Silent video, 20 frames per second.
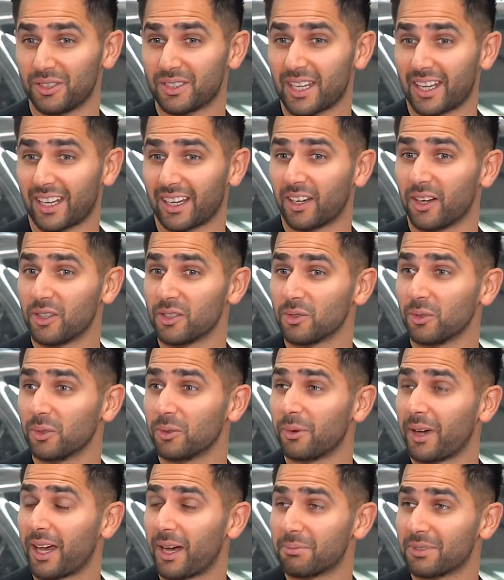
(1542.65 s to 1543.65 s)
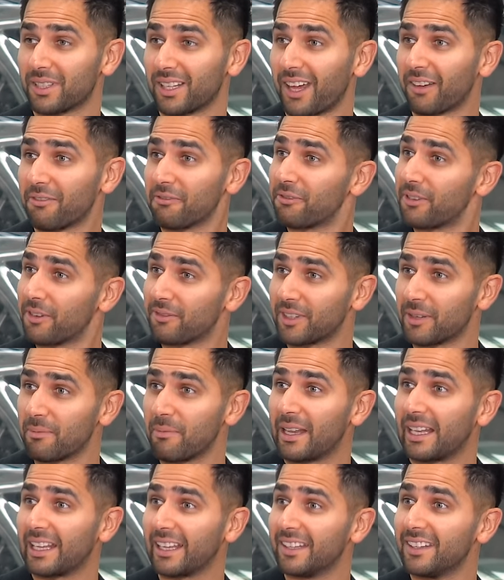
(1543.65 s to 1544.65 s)
said it goes all the way up to like 50
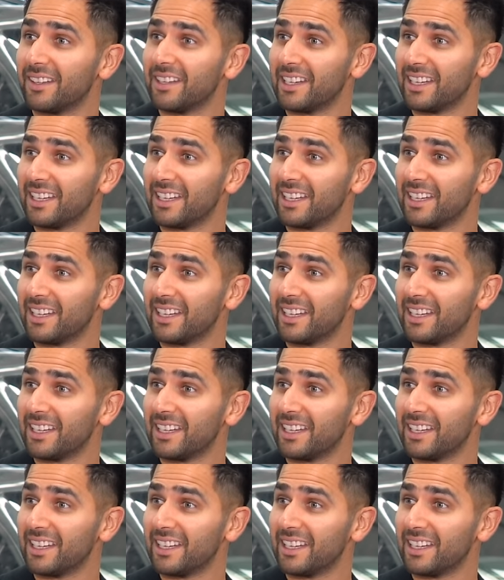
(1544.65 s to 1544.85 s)
million.